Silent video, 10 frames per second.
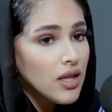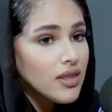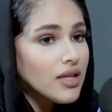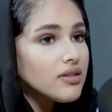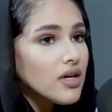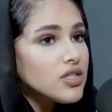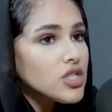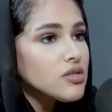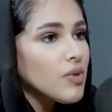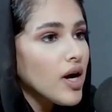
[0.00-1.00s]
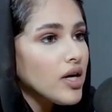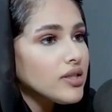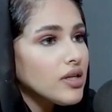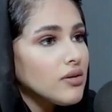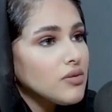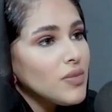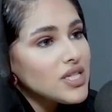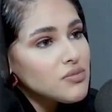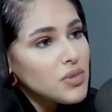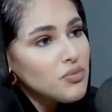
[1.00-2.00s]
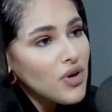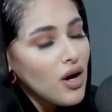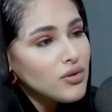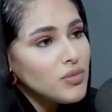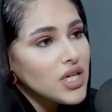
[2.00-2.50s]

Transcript: That touches my heart and it makes me proud,